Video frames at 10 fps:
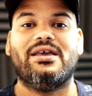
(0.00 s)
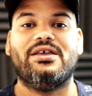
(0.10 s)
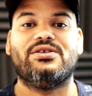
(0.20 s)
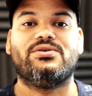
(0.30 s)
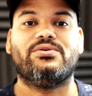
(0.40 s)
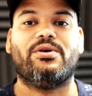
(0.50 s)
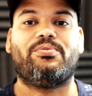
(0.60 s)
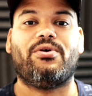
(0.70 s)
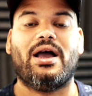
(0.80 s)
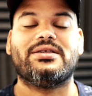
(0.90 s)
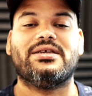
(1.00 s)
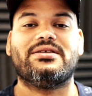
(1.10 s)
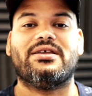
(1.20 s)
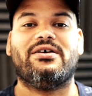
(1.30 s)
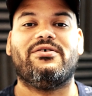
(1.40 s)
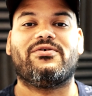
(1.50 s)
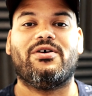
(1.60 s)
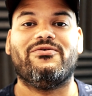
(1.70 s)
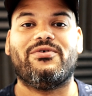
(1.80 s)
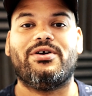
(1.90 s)
into the process of
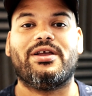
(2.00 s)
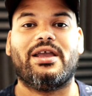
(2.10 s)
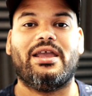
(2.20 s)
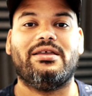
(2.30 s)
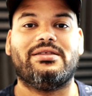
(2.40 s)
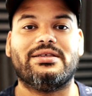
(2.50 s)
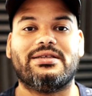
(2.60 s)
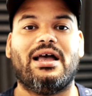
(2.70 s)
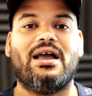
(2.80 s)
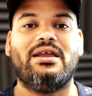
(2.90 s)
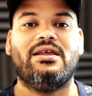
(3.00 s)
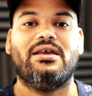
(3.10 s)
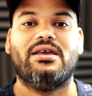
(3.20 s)
converting a design